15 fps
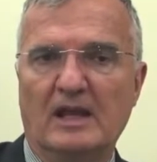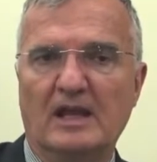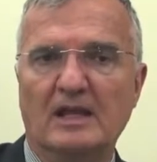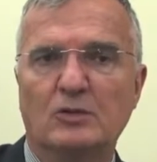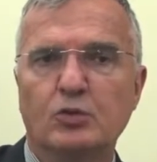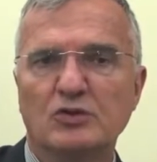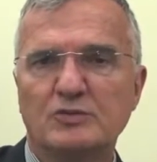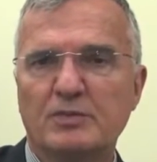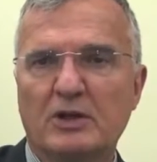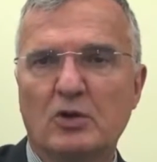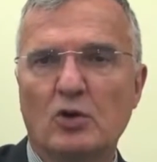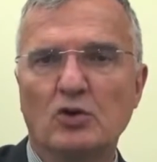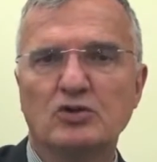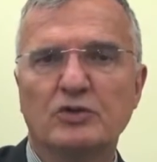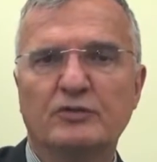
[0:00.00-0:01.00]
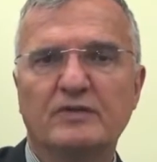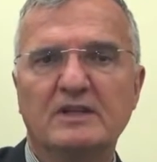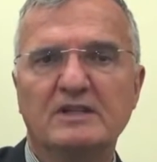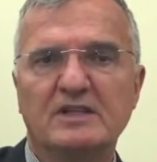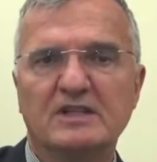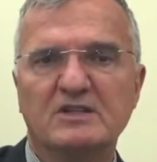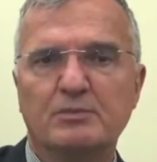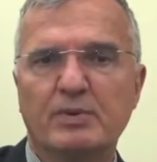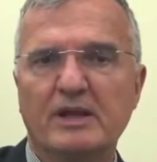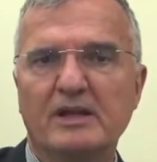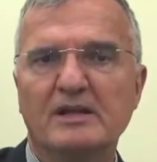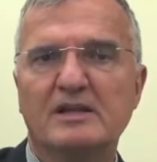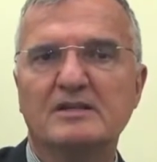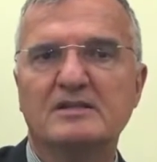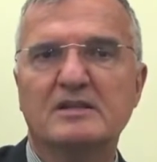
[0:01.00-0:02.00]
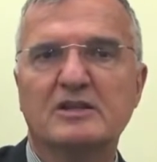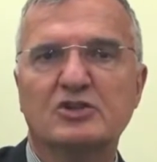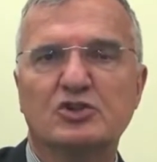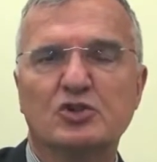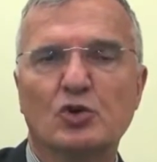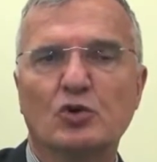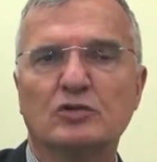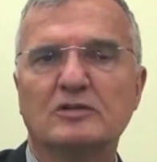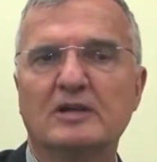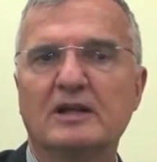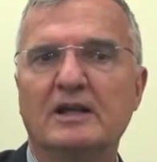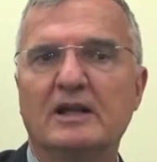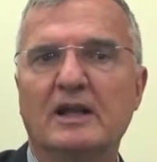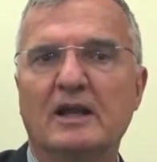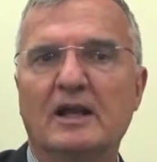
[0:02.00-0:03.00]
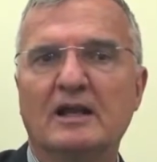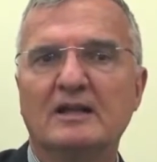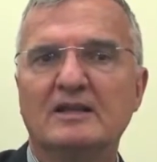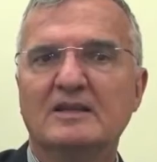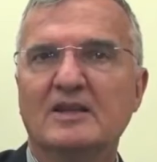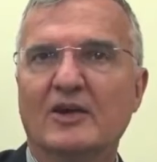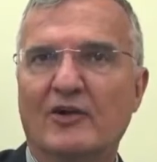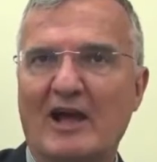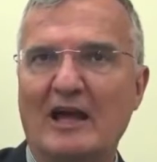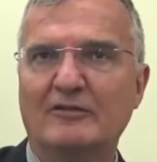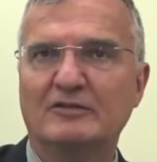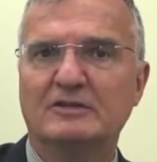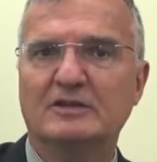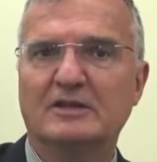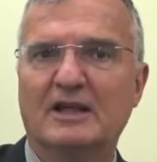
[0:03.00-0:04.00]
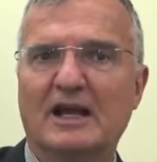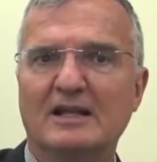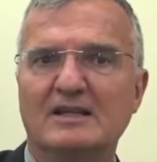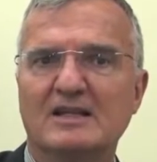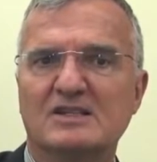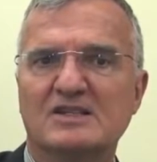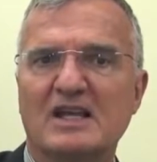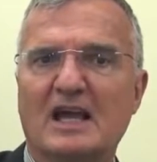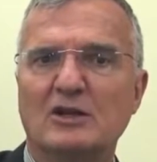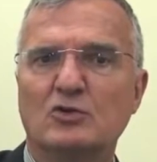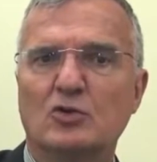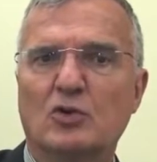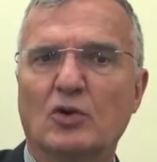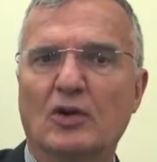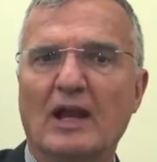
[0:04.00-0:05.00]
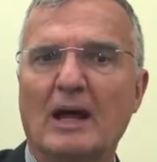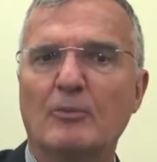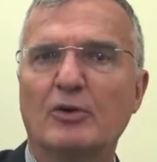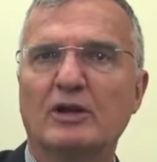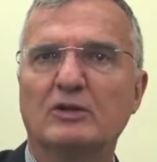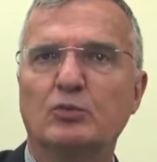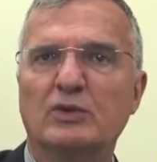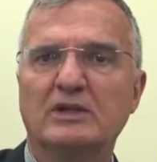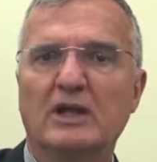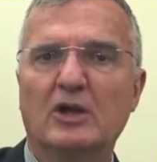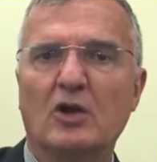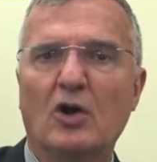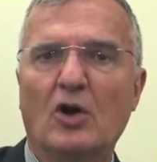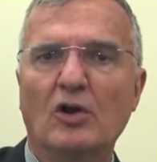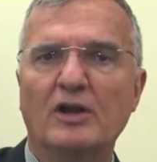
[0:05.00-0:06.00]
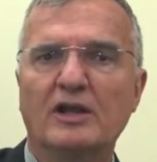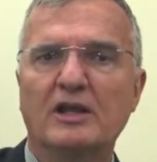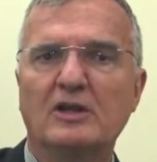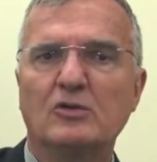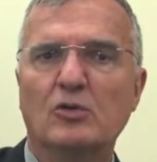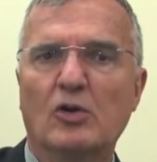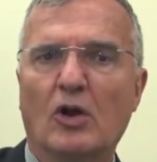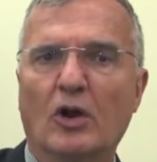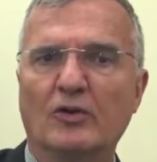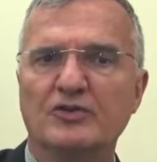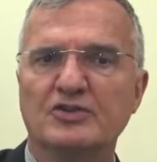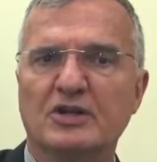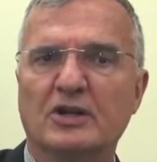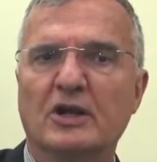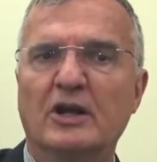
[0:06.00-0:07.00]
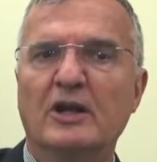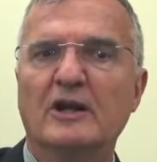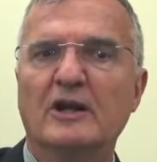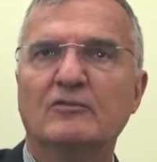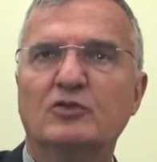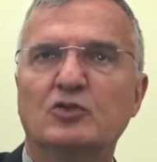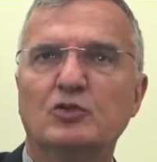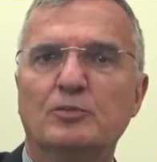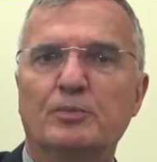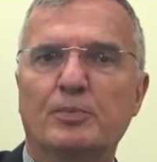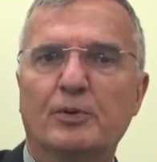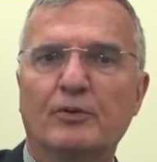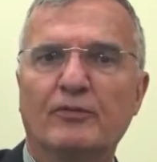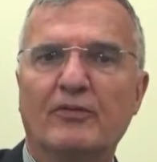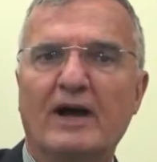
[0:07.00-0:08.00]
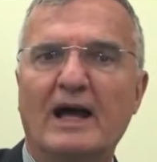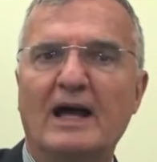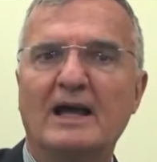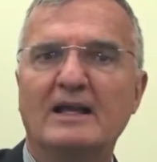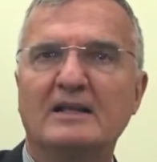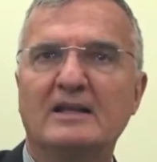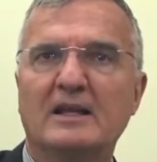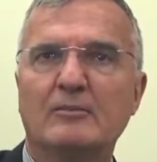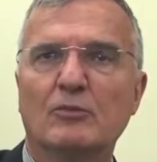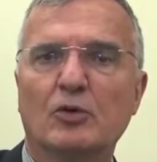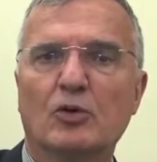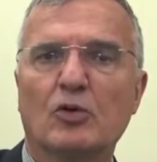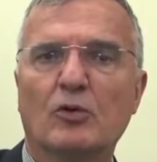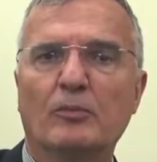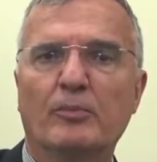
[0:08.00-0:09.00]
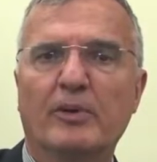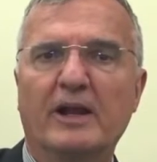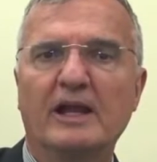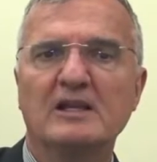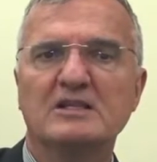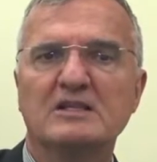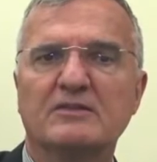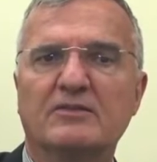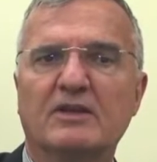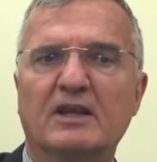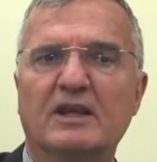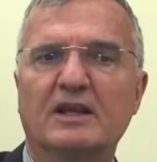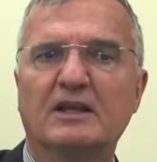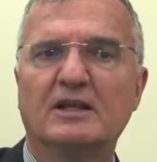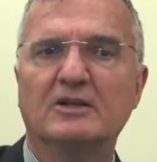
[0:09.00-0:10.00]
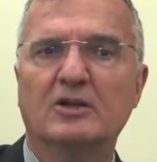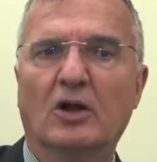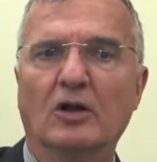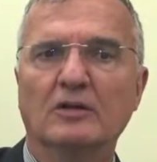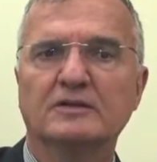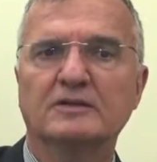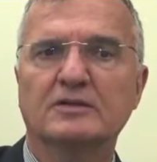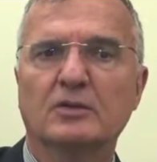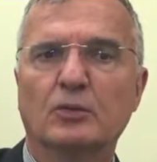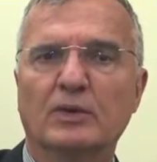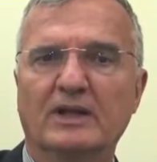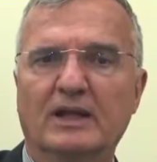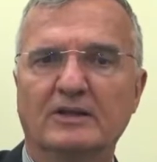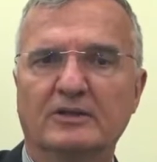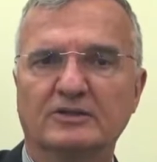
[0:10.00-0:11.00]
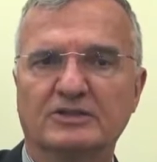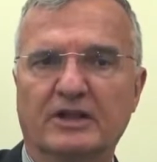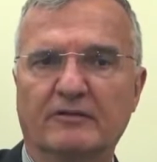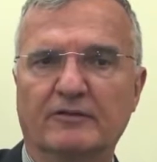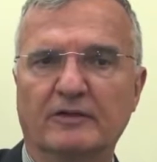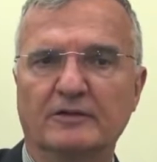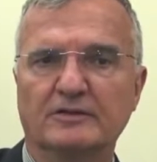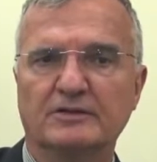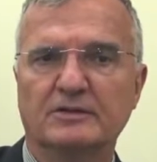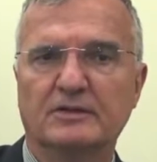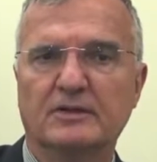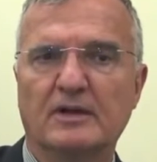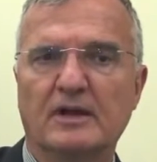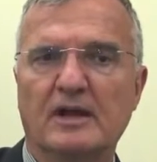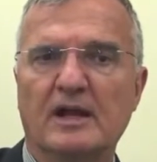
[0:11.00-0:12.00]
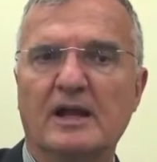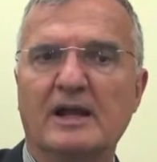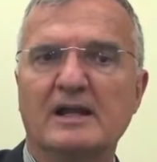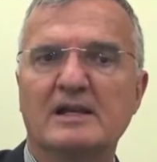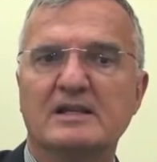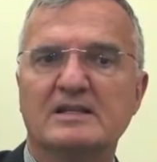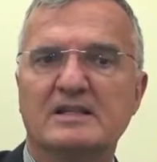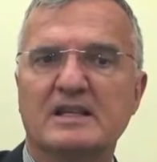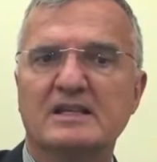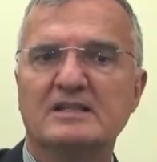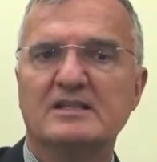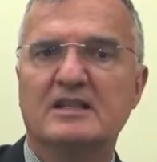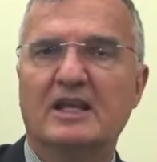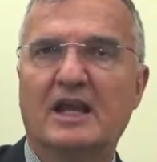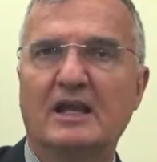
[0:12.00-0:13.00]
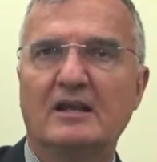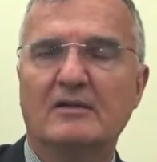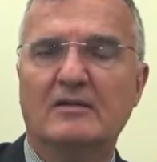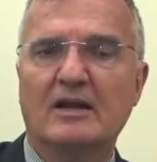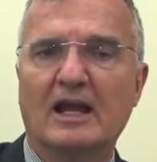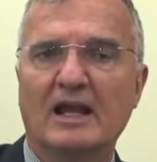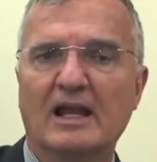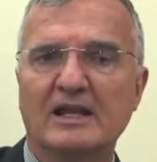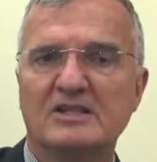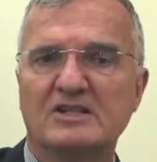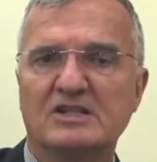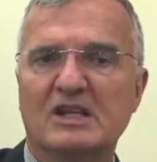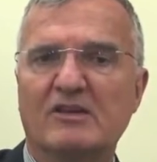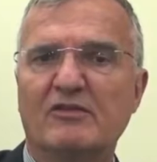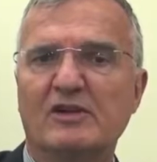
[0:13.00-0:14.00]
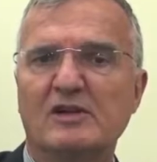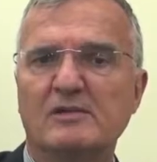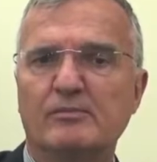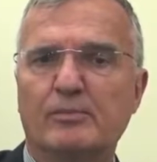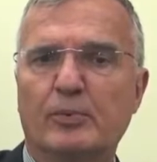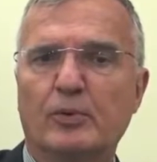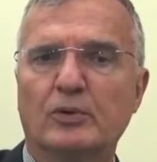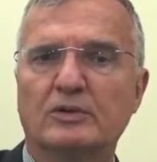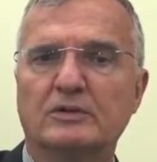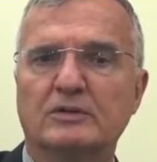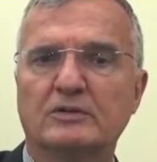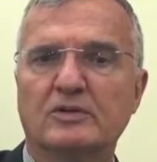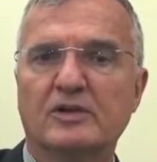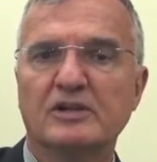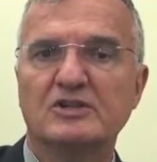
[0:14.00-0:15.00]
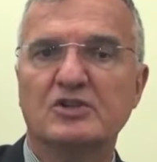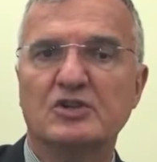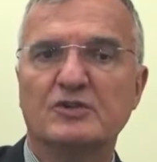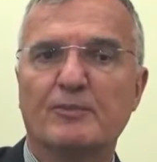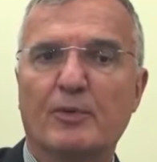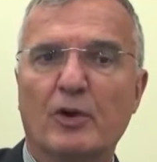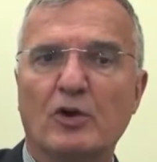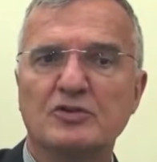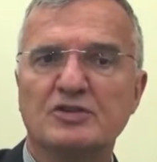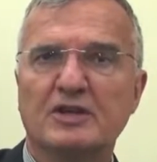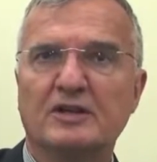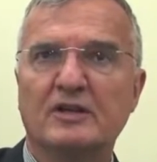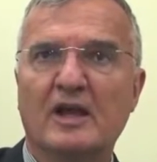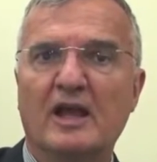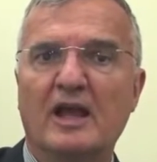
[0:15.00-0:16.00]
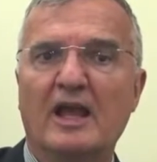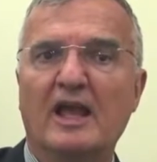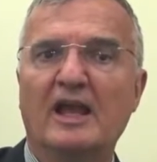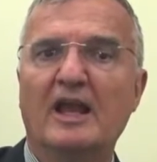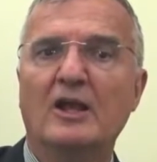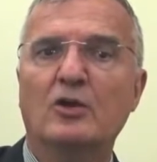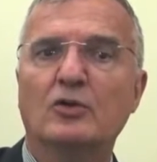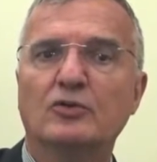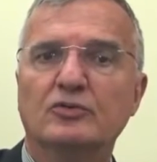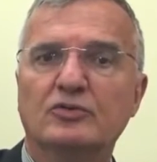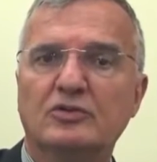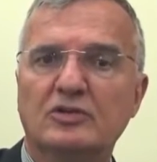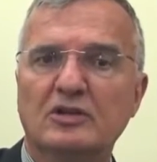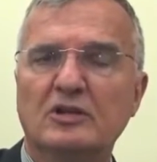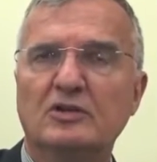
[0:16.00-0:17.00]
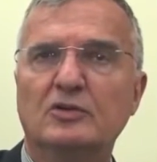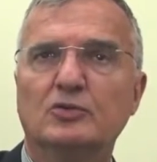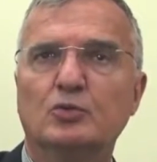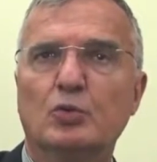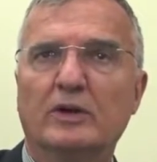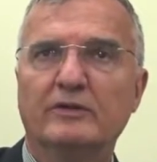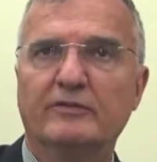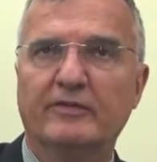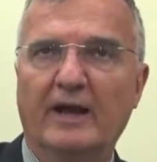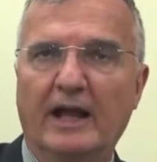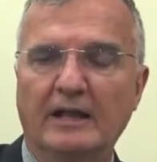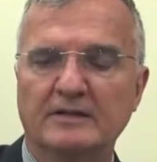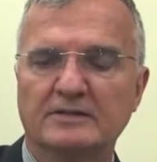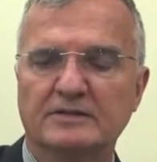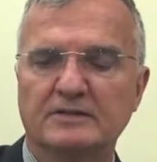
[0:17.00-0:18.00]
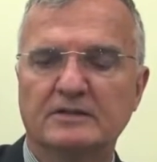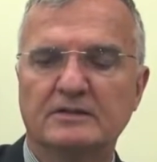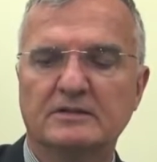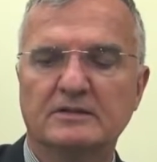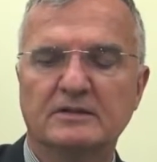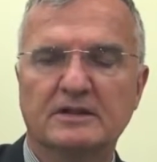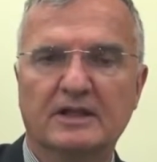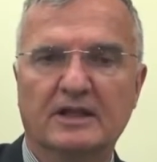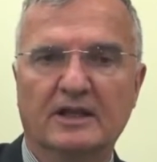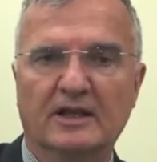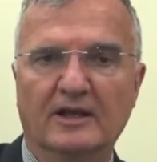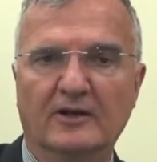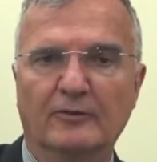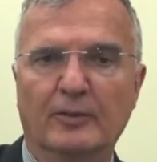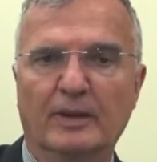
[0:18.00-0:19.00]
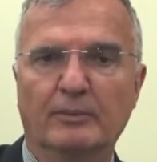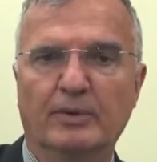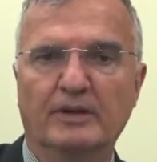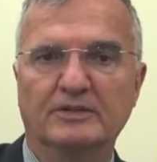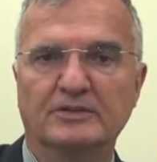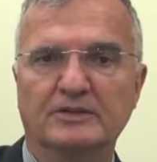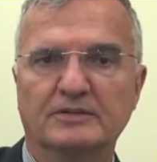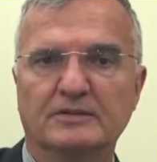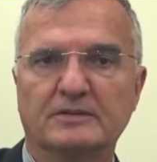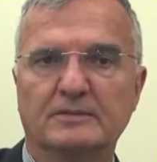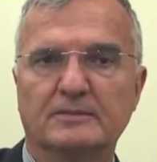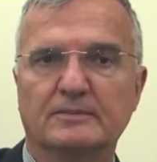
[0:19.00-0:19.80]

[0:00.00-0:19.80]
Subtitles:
It was because of this experience that shortly thereafter I decided to collaborate with a colleague in neurology to provide a more comprehensive care in adults with hydrocephalus. Since then, I led several important research projects and I continue to advance the care of my patients.